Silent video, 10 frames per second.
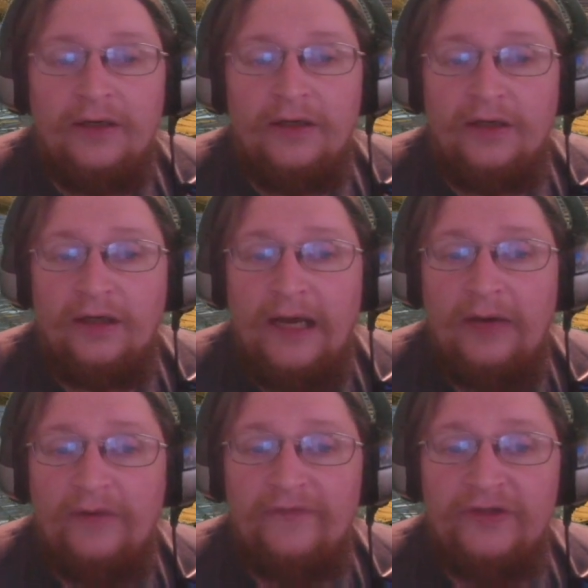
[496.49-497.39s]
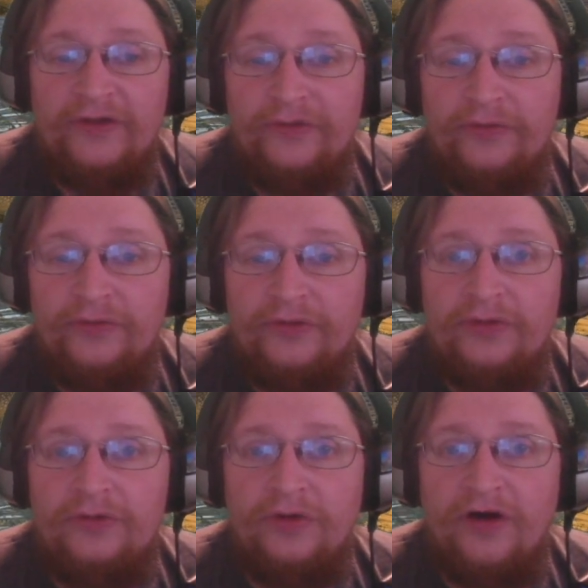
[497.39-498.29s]
However, you
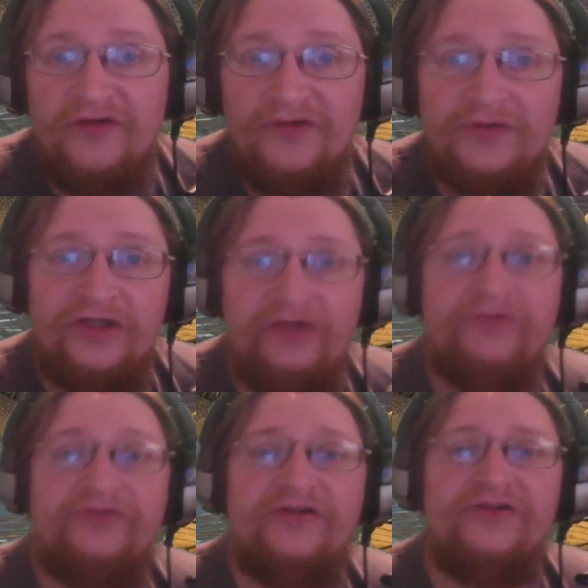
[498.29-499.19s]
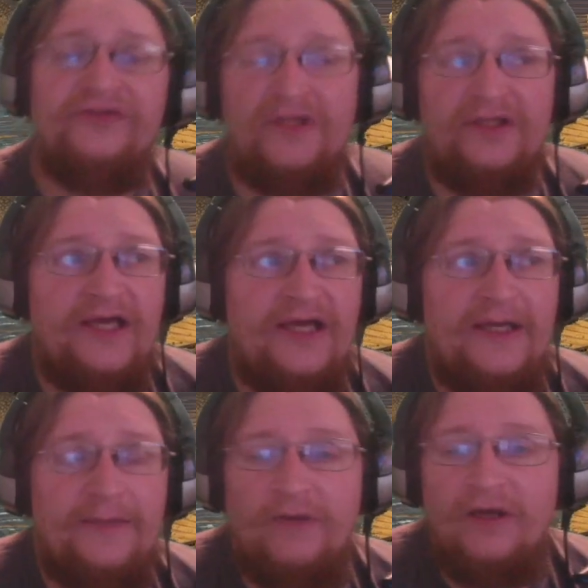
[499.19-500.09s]
also can use this to
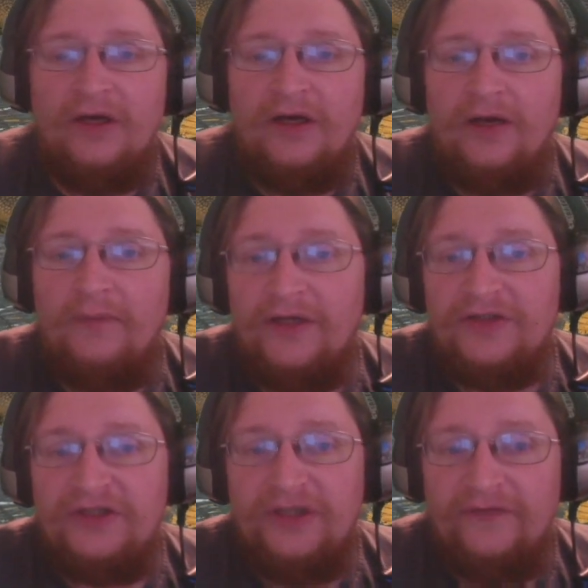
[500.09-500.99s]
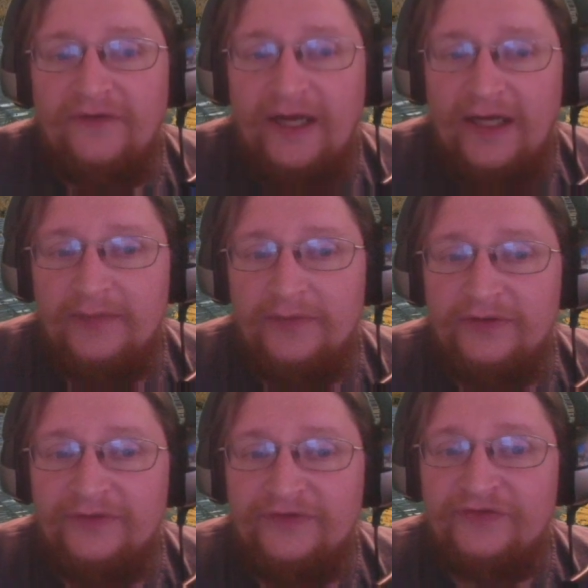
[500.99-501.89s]
tame a bunch of different
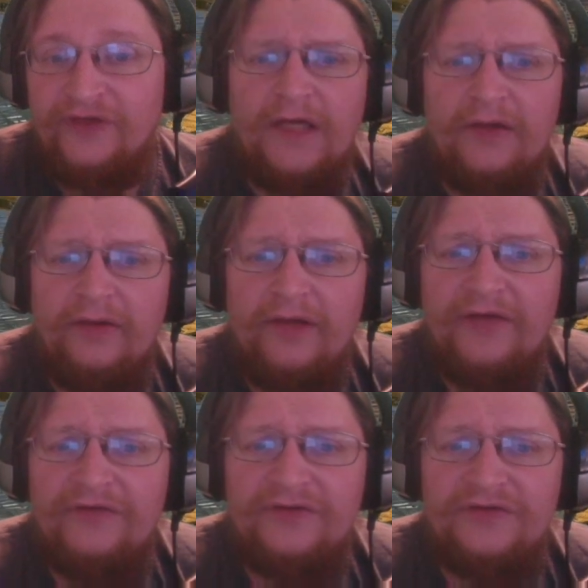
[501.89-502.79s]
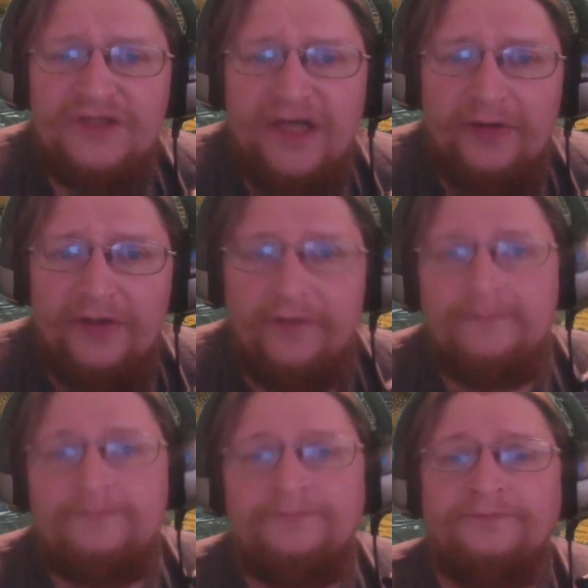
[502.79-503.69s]
animals. Lazarus Chowder.
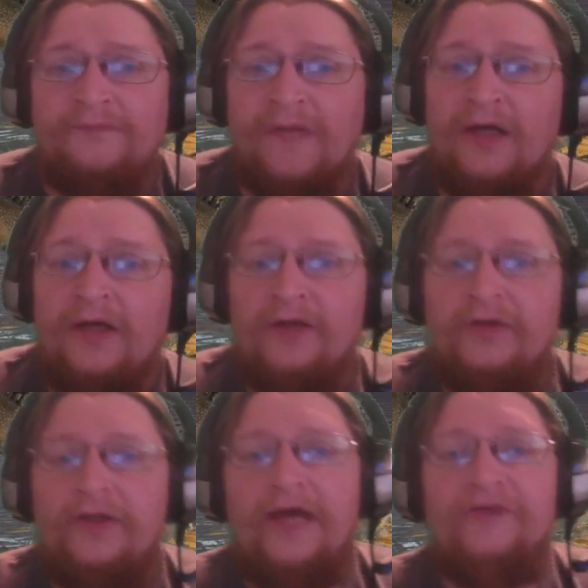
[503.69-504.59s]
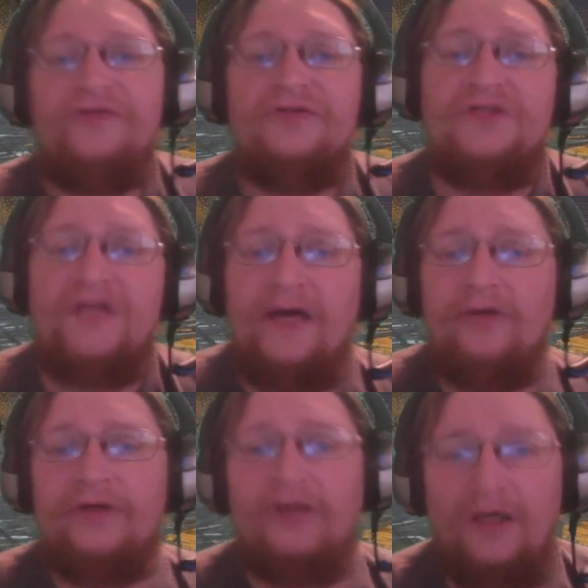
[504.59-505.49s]
Lazarus
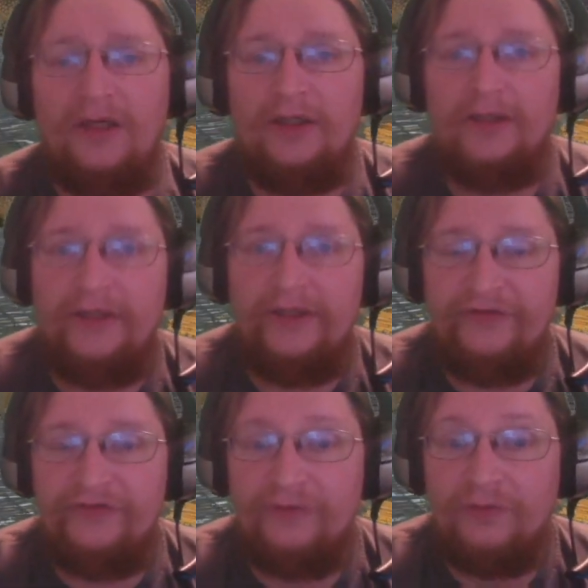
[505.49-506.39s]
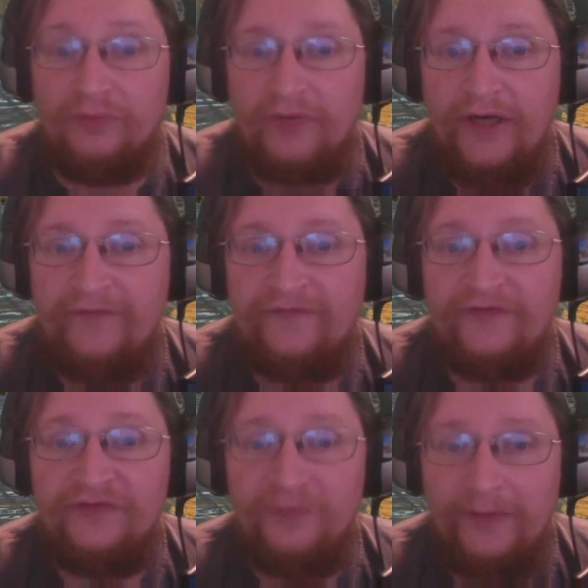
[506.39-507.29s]
Chowder is great for
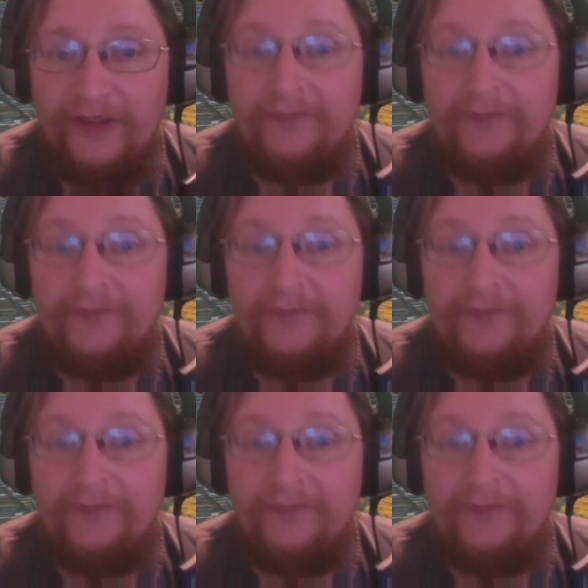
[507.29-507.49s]
swimming.